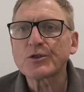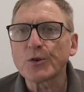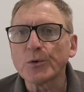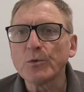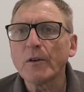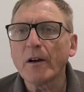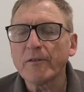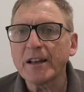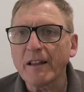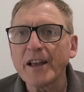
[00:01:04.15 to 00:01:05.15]
to
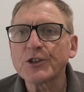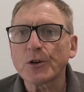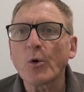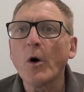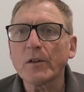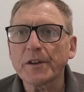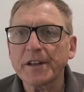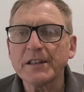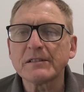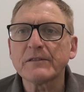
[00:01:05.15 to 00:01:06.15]
ventilation
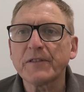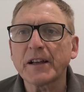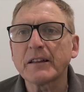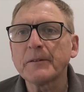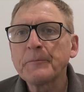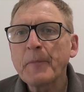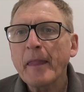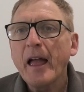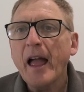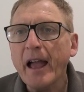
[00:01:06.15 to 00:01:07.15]
quality is the fact that
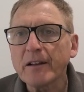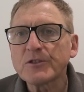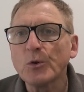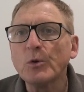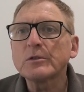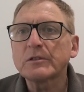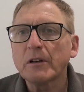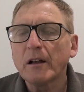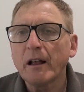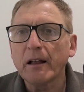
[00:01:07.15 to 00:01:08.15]
outdoors
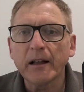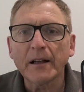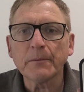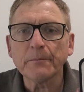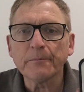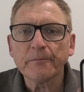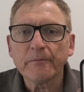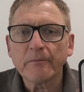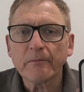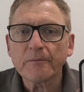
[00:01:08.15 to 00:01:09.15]

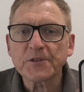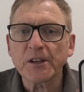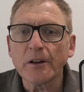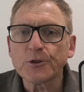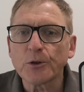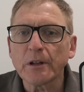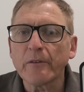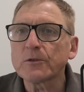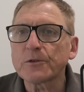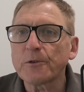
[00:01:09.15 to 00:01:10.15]
CO2
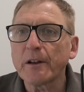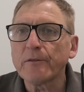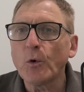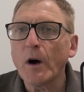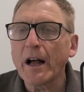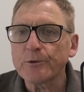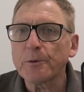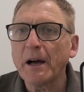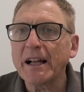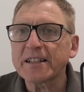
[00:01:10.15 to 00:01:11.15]
levels are around
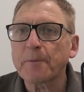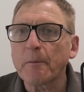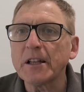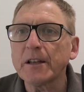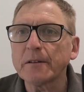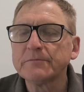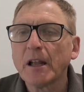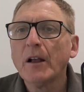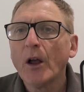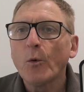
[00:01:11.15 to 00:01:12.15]
400 parts per million.
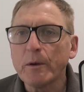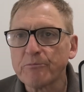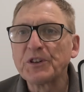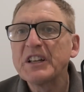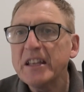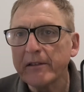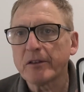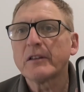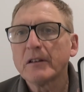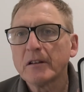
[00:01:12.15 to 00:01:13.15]
We breathe
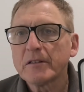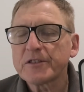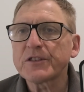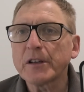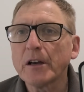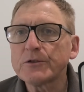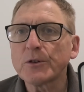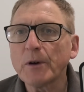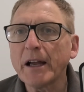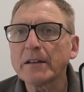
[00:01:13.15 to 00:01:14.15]

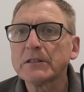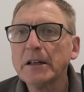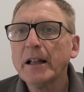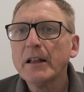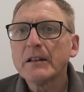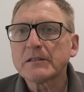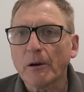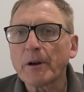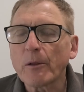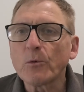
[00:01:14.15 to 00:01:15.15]
CO2 out.
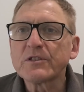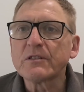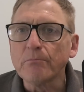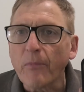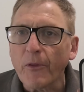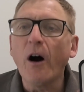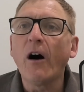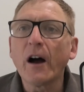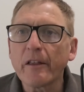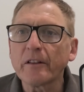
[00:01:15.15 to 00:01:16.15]
So in other words, the
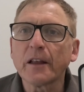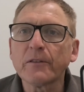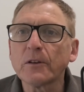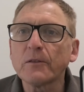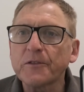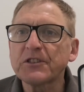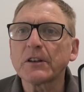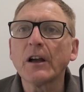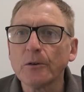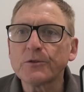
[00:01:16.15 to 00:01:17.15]
higher the level of
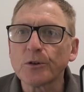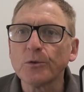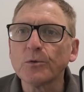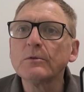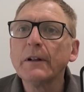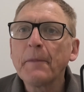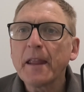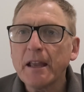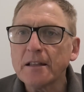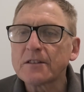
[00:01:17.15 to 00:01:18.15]
CO2
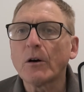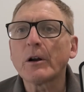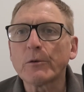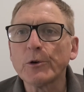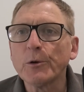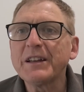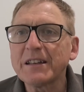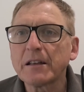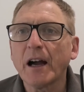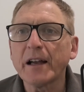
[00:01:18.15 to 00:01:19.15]
inside a room
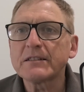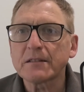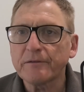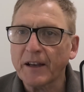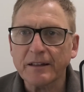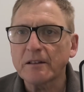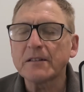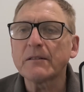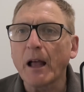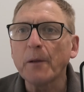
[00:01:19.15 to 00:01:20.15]
indicates the fact
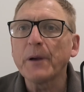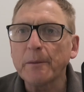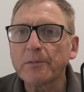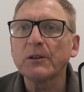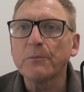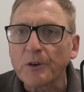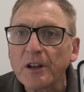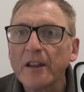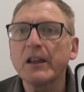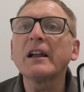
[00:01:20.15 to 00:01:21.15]
that people are
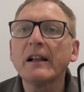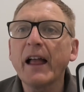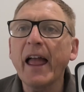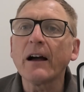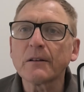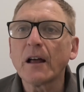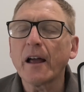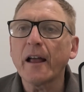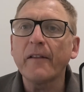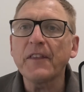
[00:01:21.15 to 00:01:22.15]
breathing out
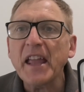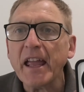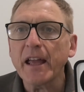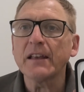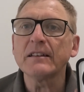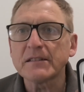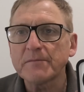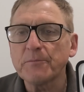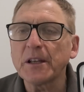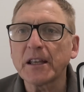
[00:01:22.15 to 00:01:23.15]
and the air
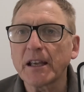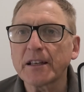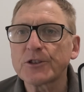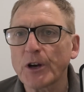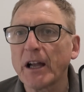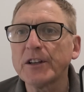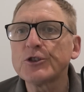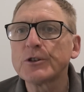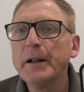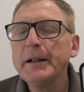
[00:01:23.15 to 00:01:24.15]
isn't being
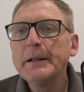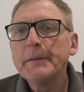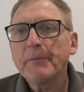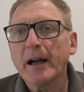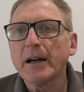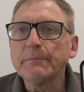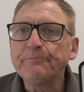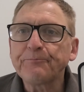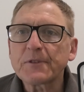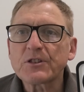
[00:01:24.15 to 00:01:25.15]
exchanged.
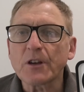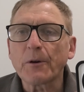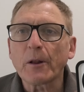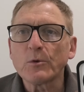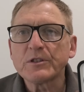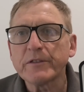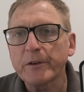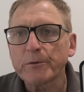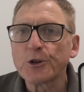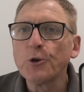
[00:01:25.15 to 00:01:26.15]
So in other words, if
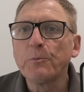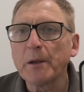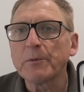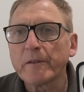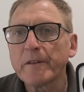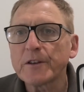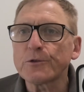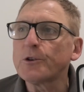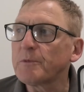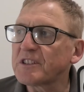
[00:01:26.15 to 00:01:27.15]
there were two people in this
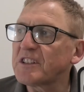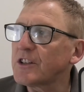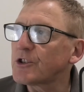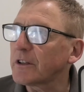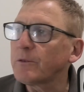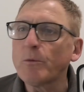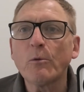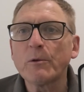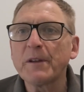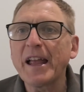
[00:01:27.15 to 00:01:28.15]
room, essentially what
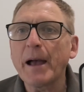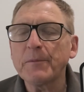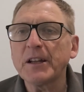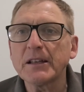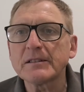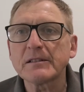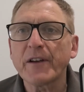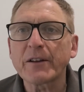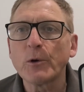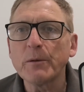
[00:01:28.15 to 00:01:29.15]
would be happening is the
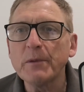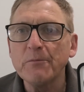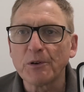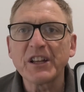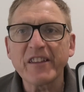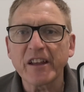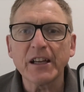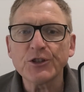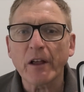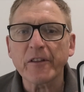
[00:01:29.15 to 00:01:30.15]
fact we'd be breathing
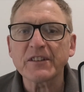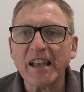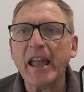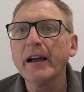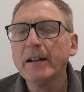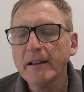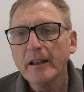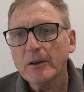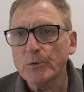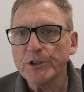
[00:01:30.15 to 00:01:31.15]
each other's air,
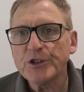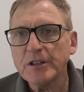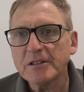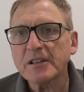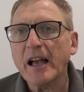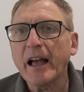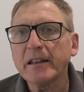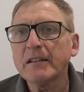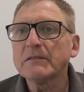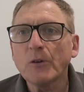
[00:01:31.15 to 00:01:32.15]
which is
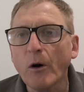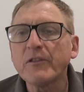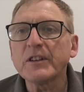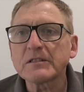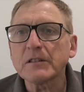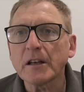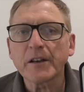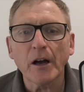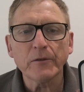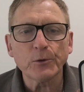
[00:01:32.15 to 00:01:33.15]
obviously a
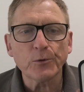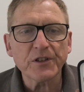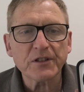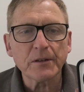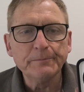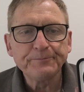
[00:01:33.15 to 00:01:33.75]
COVID risk.